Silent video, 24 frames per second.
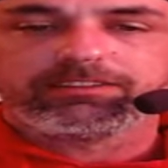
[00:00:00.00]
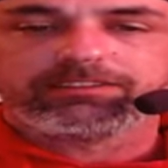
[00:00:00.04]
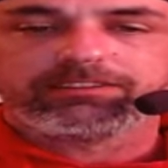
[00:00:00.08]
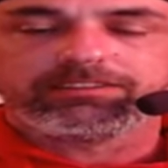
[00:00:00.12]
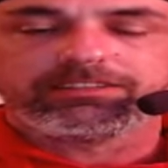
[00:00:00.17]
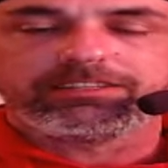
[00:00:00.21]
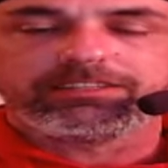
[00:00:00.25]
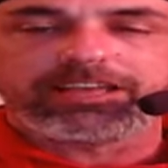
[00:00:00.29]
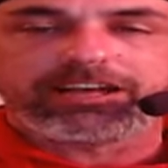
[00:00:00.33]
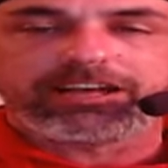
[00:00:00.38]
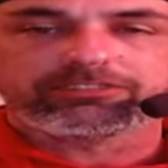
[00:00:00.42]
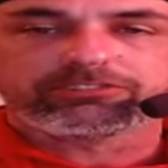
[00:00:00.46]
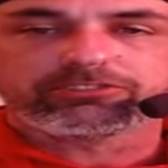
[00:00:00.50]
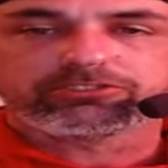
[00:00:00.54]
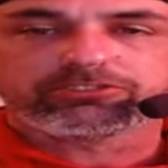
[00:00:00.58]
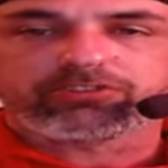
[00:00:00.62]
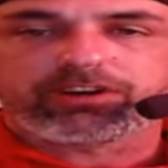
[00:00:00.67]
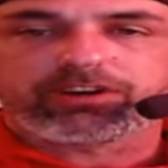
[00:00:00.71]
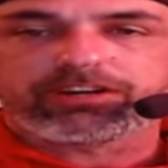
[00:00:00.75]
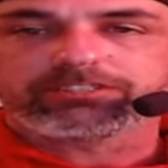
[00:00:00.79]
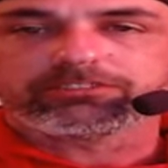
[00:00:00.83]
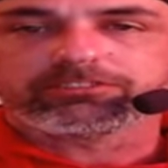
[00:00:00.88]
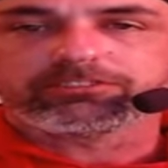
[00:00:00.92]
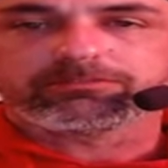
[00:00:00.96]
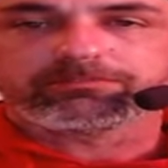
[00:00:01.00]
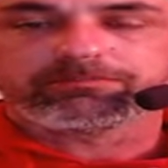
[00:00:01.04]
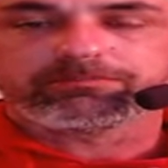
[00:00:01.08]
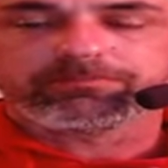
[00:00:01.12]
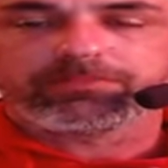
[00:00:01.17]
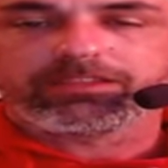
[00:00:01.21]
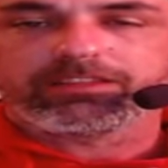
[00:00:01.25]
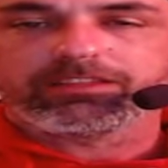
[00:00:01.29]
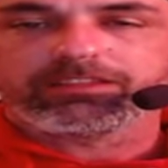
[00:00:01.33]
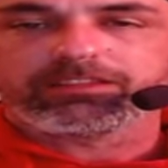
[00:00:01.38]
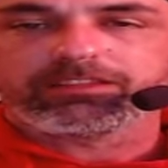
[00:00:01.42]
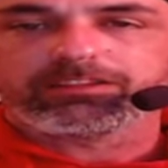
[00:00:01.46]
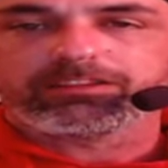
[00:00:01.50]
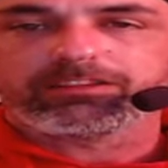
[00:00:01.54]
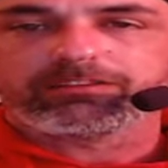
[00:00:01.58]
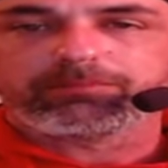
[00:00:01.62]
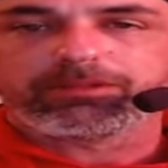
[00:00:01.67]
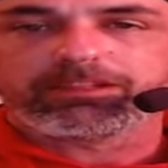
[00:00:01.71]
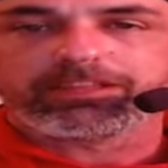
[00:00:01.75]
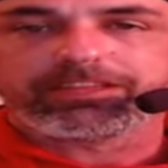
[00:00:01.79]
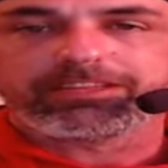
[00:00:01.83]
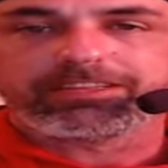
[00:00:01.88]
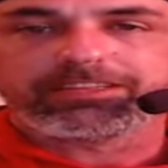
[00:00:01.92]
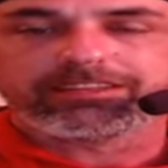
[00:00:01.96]
He outstrikes him
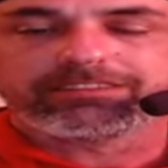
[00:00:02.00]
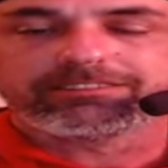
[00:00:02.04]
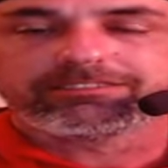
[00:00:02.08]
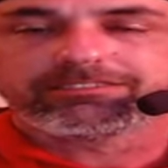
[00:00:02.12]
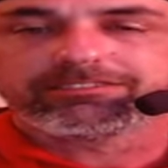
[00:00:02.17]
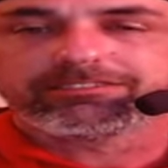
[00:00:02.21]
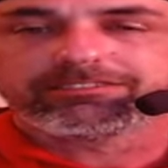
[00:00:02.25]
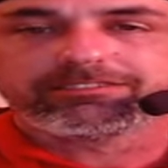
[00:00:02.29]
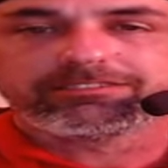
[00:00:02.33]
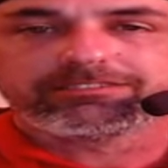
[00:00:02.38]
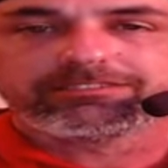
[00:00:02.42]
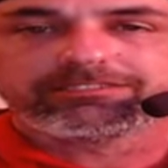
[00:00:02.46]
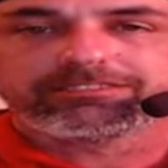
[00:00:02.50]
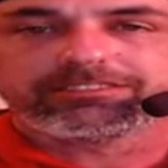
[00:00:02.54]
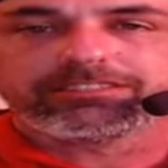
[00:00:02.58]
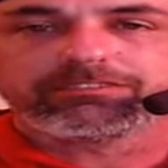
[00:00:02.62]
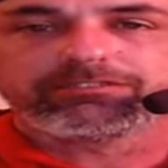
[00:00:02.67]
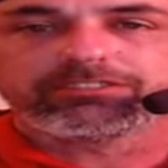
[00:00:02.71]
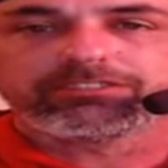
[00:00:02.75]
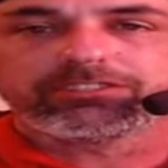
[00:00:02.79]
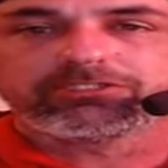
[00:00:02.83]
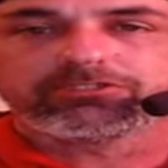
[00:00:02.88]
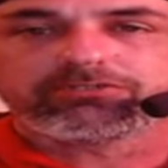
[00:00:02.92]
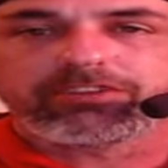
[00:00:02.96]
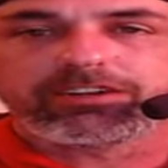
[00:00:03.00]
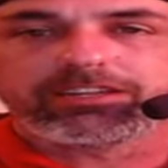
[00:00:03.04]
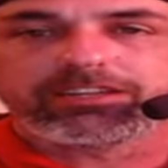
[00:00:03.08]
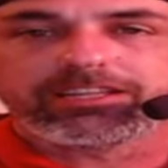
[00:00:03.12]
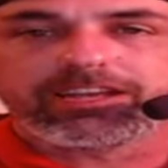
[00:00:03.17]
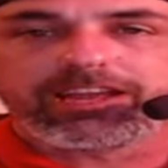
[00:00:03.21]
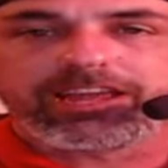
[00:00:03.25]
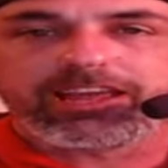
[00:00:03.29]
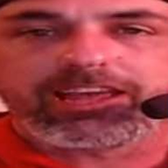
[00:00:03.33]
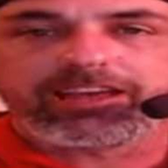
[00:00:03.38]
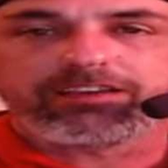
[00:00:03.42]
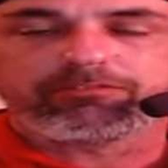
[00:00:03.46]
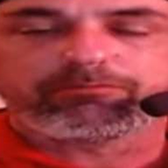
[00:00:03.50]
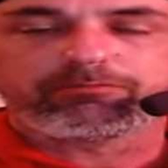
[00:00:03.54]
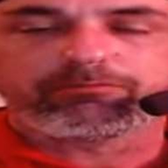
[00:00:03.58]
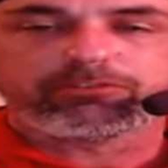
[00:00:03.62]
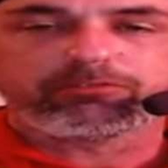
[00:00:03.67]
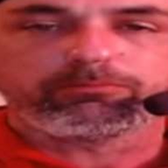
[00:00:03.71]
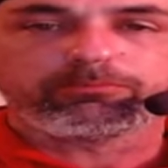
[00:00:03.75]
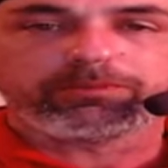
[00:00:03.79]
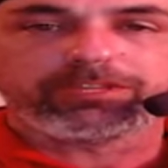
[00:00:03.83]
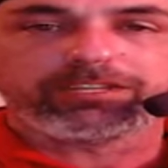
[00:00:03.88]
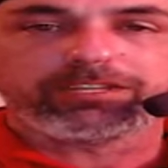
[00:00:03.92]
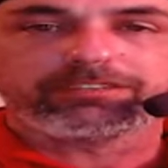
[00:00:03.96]
by like a significant strike and a half per
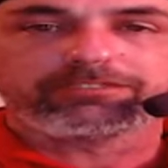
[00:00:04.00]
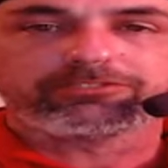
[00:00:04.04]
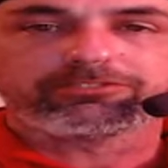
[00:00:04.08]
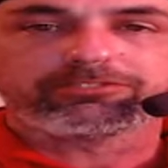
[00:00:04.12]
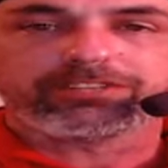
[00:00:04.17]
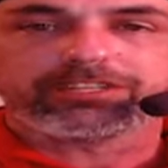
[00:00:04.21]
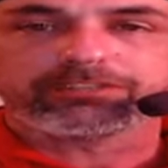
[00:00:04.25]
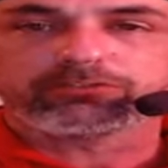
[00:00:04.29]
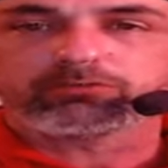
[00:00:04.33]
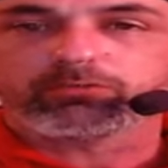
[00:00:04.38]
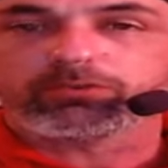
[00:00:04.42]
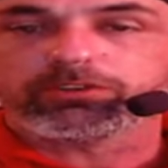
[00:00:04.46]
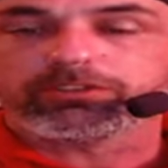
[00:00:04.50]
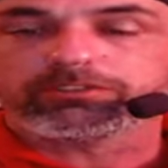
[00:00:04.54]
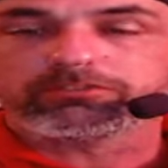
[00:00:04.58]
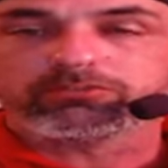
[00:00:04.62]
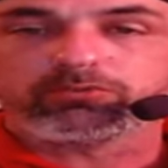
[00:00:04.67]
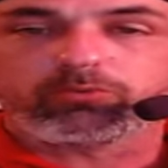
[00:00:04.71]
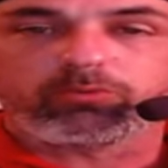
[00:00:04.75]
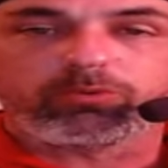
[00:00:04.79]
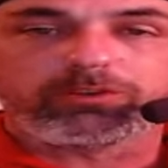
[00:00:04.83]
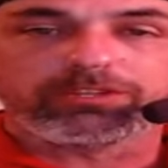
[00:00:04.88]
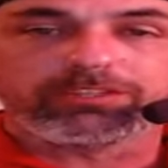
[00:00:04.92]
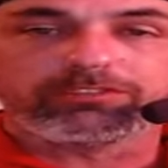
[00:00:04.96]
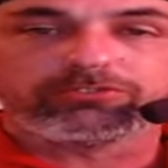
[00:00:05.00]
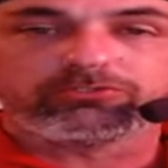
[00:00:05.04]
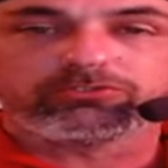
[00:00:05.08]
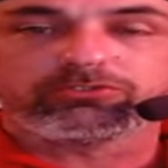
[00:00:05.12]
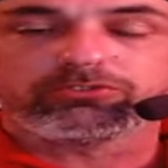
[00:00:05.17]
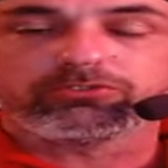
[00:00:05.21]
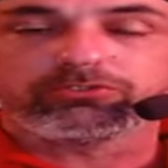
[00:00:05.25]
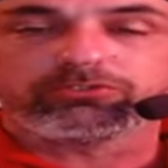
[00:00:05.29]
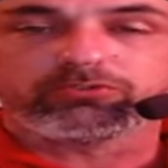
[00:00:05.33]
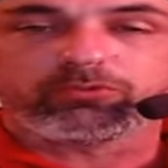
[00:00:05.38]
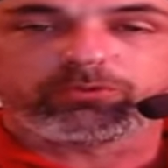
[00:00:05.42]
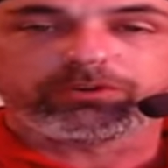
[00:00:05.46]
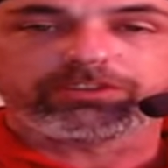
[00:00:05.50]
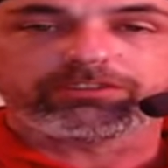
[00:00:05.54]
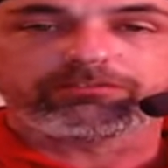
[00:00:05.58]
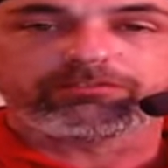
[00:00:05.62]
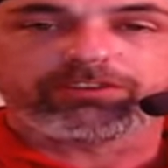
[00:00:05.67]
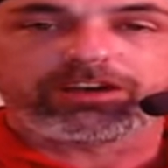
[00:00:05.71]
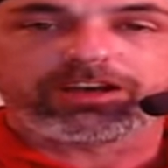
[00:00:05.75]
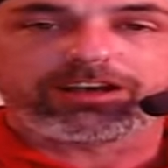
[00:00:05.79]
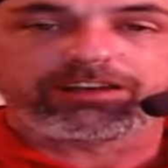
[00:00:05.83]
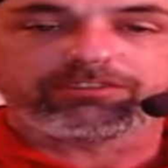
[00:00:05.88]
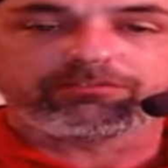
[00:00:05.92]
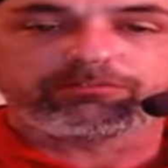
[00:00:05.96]
minute. So that's what, 22 to
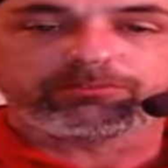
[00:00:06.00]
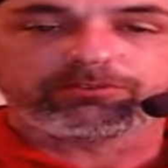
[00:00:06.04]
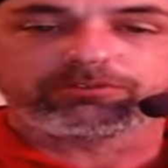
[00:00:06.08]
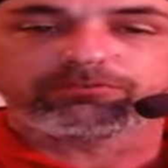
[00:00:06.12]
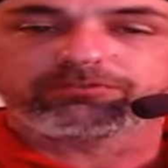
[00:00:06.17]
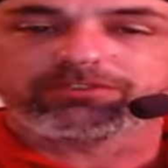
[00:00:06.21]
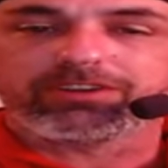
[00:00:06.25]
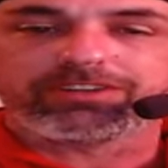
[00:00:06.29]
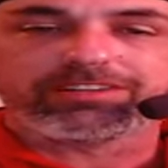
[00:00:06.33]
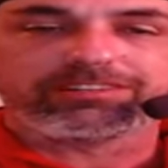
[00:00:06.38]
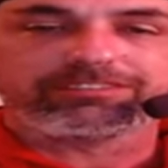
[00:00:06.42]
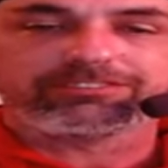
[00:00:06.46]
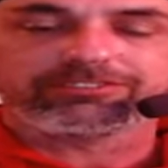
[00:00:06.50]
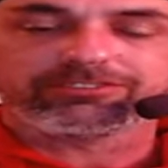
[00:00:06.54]
25 per fight.